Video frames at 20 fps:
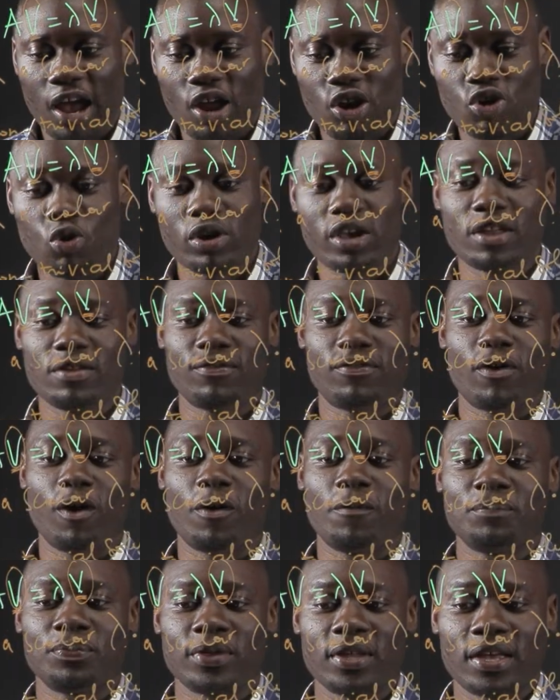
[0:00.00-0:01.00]
looking for
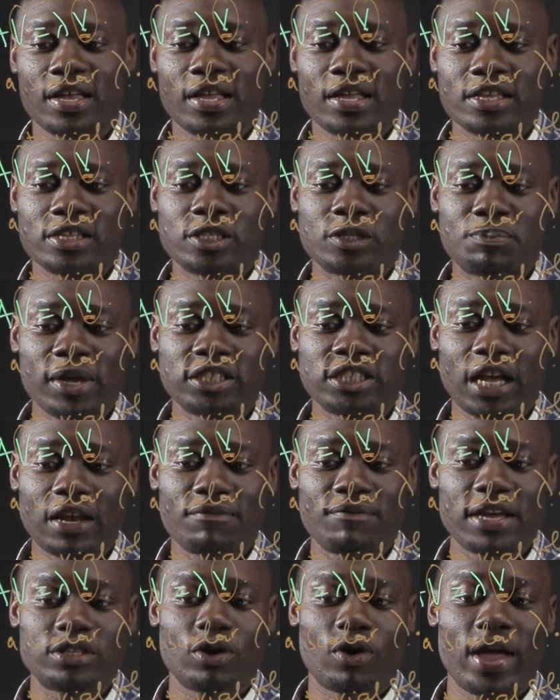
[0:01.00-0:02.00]
special
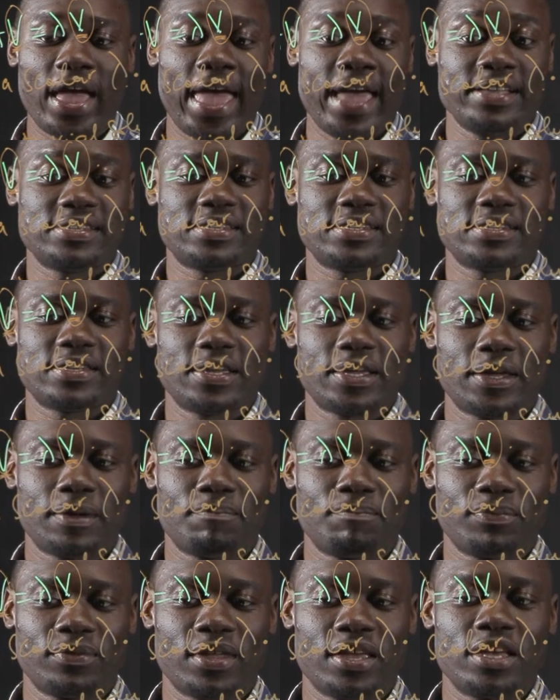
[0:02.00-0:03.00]
vector x
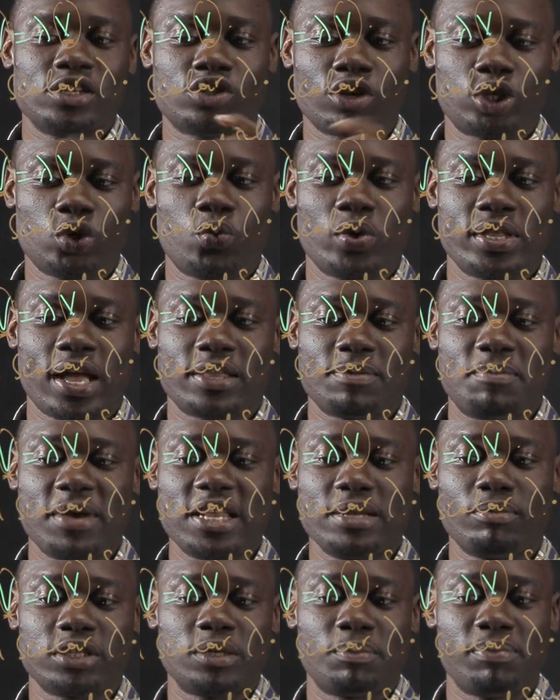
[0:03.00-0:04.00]
such a way that being
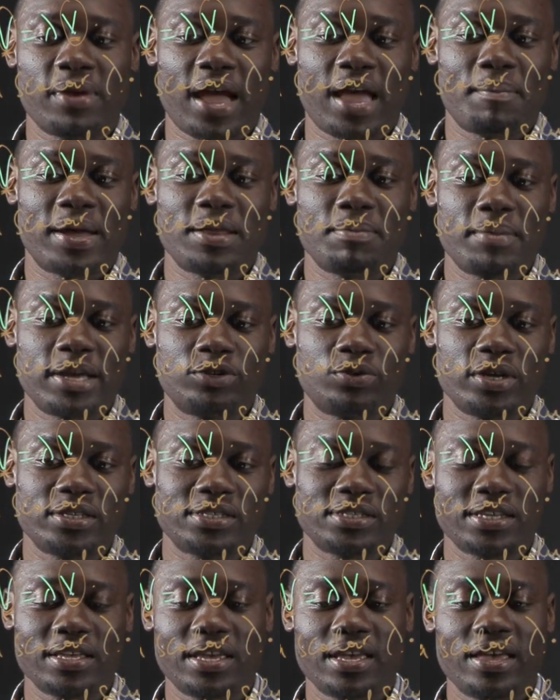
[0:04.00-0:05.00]
multiplied by the matrix,
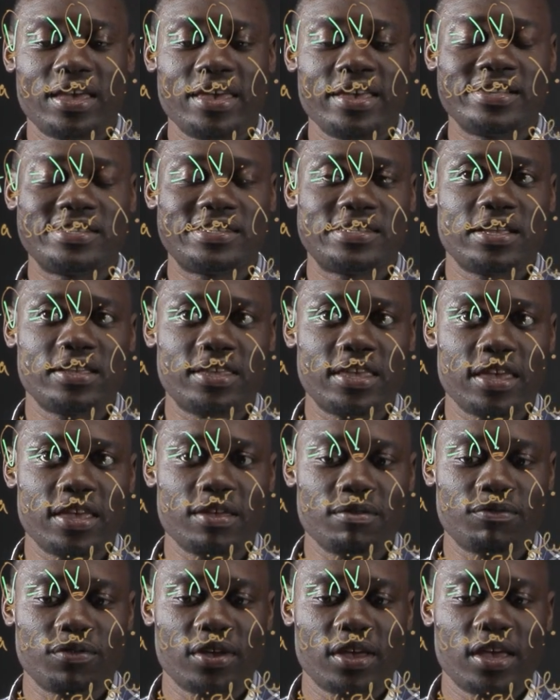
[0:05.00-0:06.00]
it still
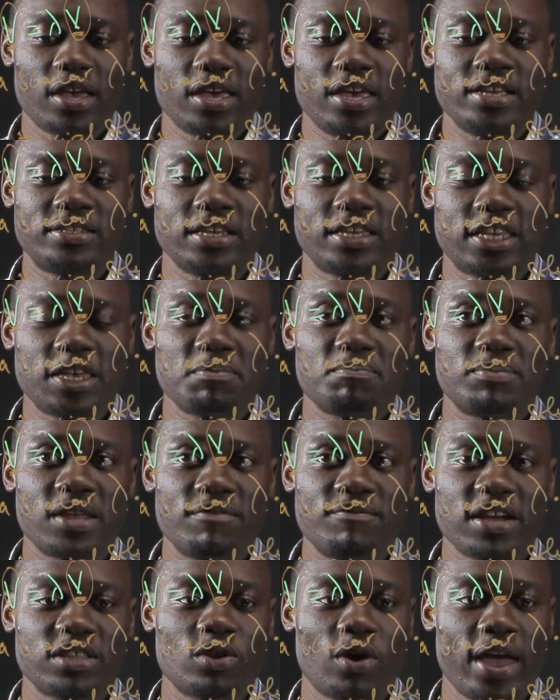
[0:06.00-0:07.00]
keep the
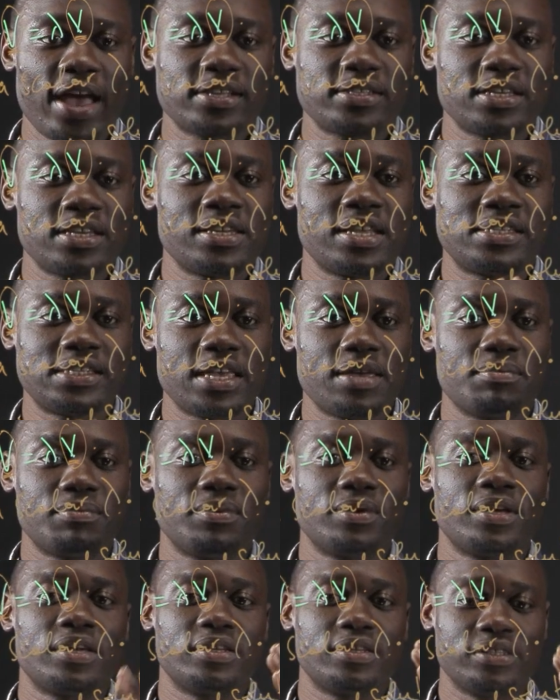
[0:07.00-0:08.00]
vector x in the same
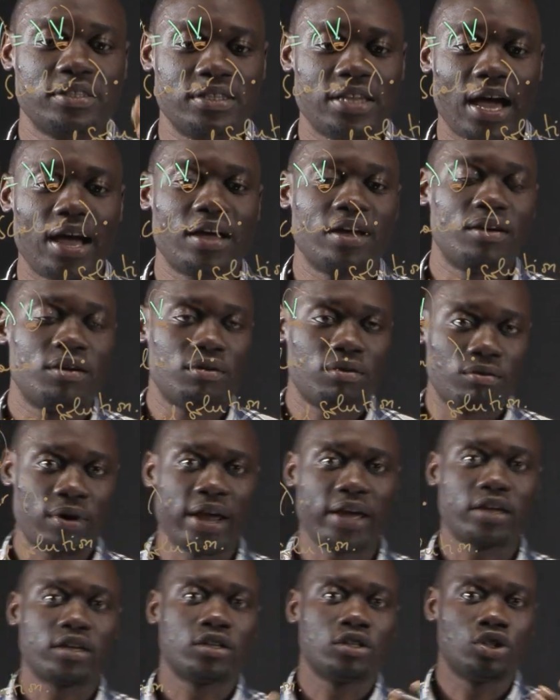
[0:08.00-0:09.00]

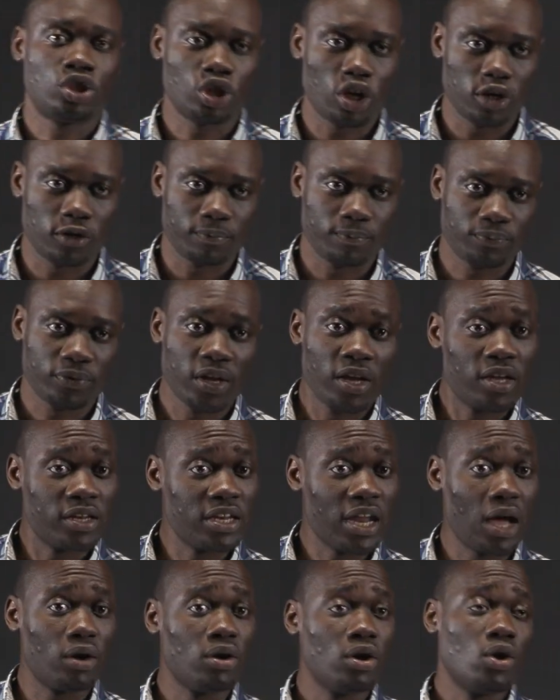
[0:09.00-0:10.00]
direction.
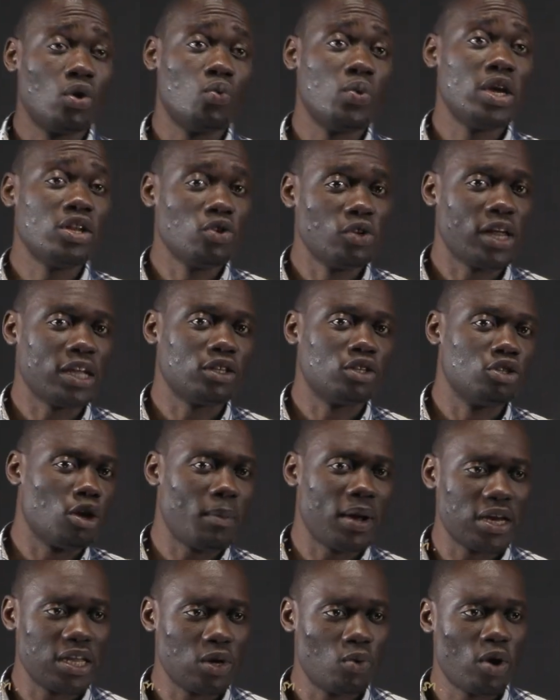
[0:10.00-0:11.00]
Now, we know that
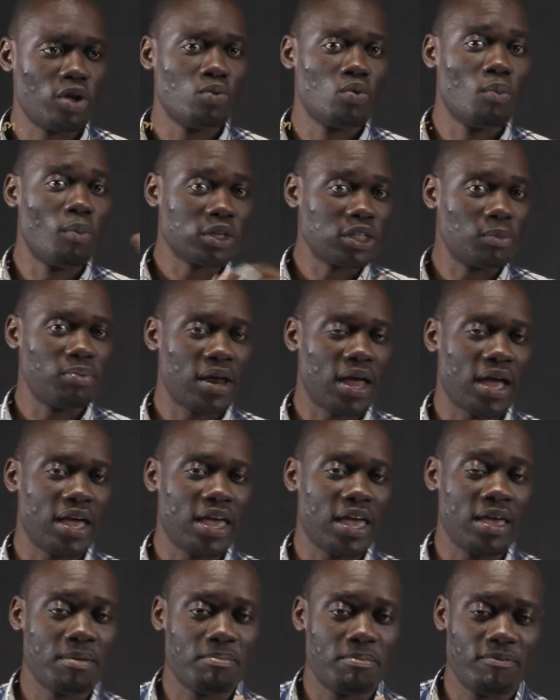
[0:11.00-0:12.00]
normally when we multiply
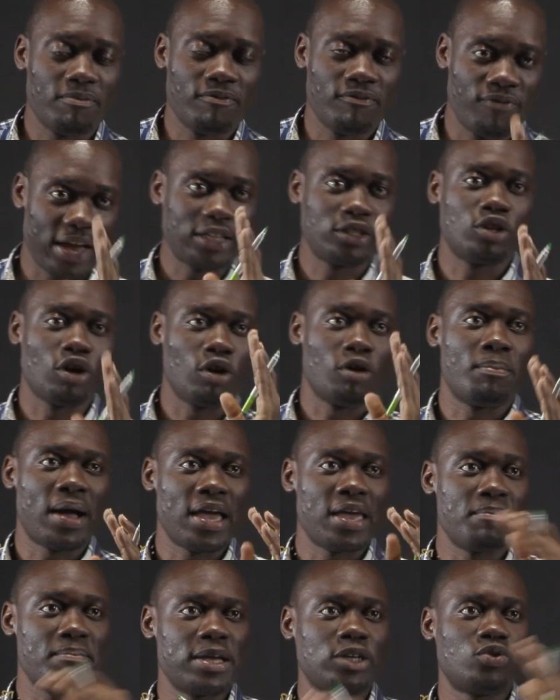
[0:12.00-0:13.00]
a vector by a
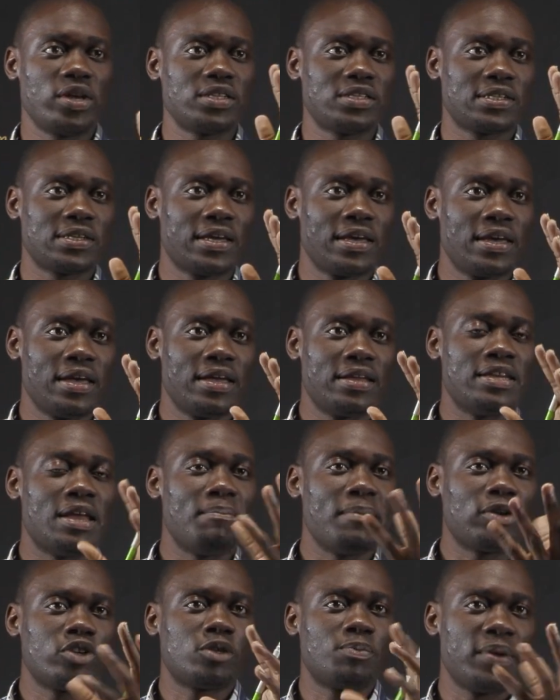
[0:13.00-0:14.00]
matrix, the
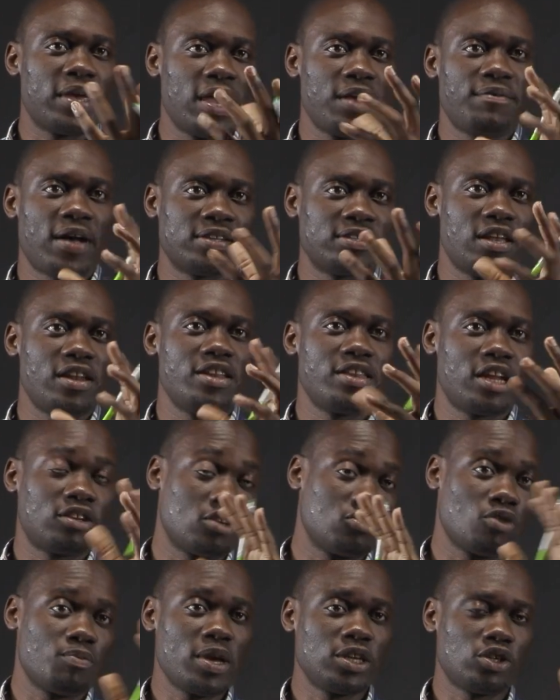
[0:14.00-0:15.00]
matrix behaves as a linear
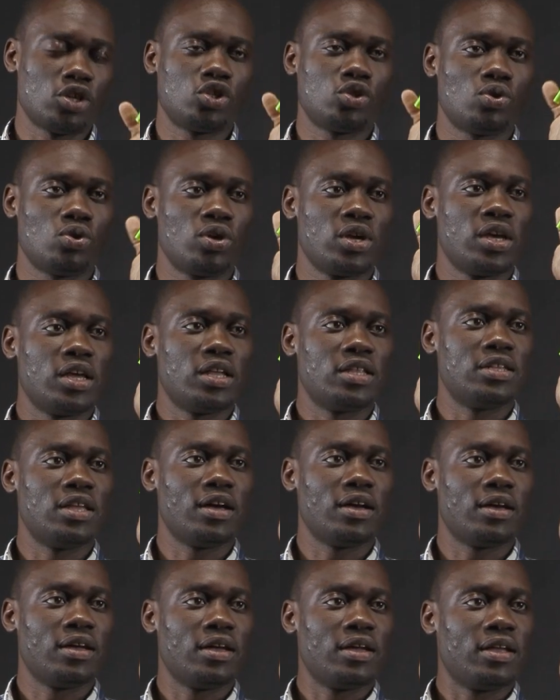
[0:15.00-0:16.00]
transformation. So
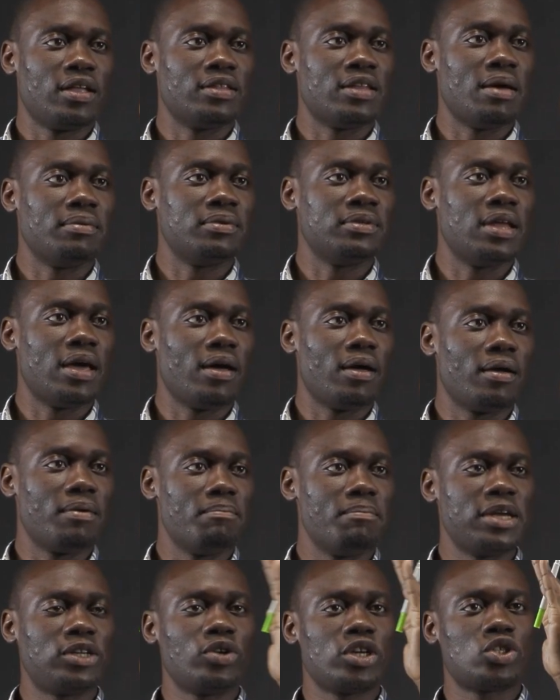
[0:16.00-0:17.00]
the
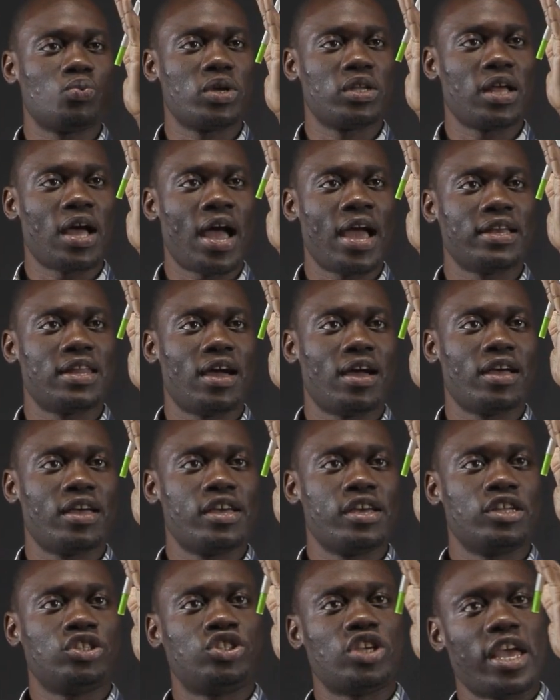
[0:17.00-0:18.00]
matrix will either
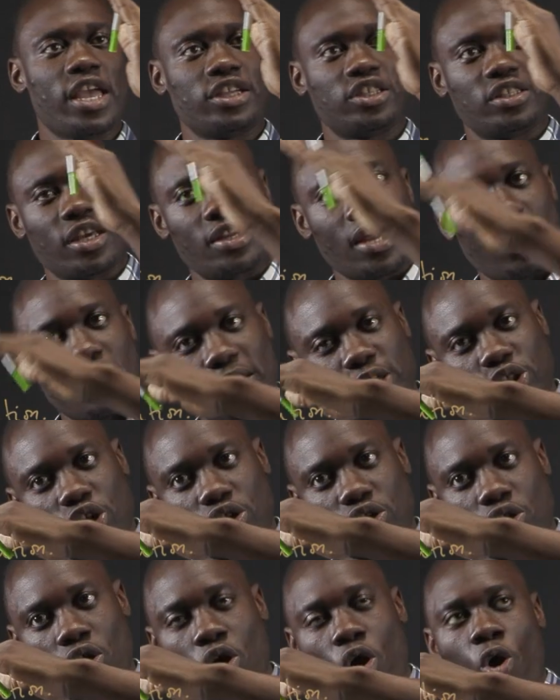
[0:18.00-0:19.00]
change the direction
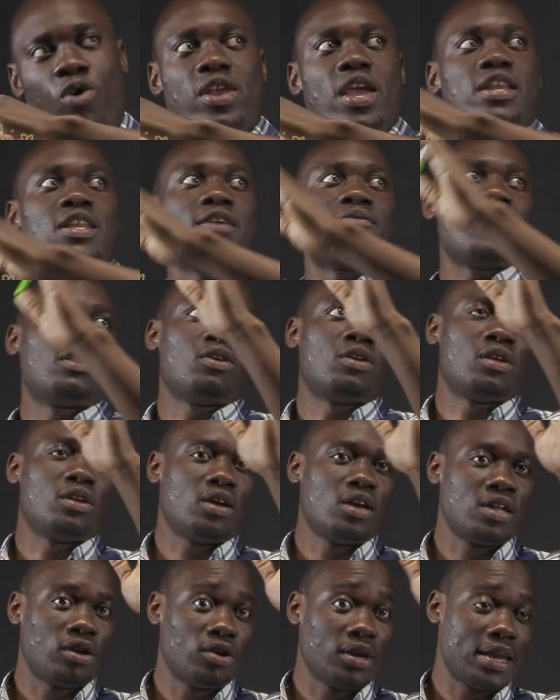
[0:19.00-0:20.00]
or orient the vector in
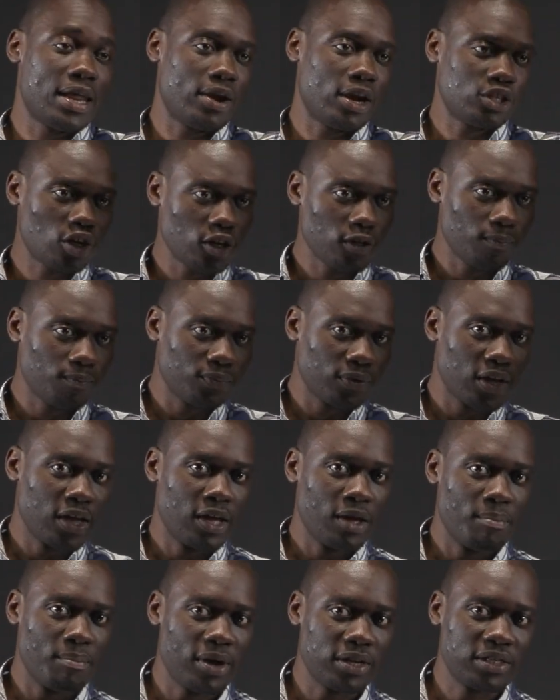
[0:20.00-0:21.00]
another direction.
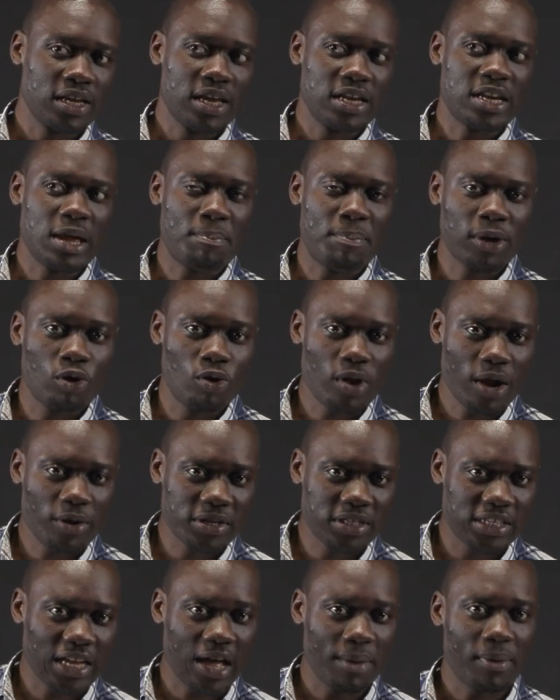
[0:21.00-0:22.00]
But the
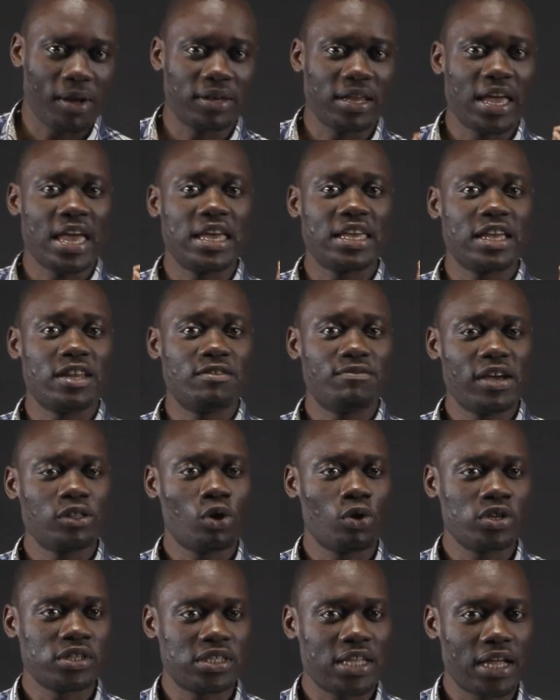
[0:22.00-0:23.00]
peculiarity about the eigenvector
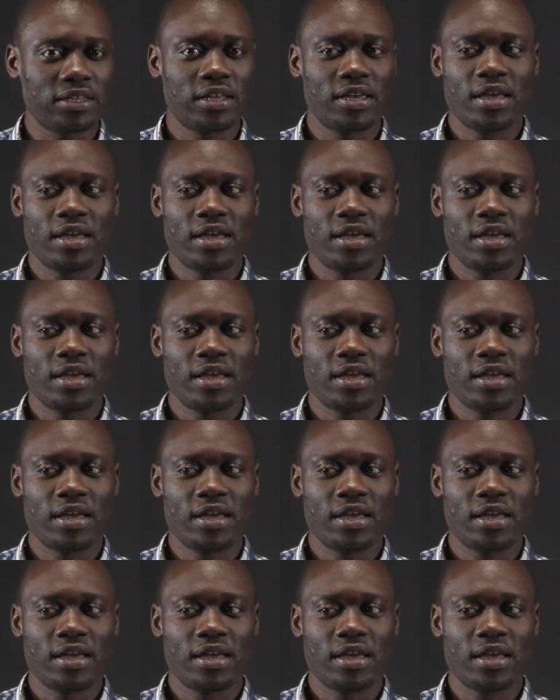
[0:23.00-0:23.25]
is that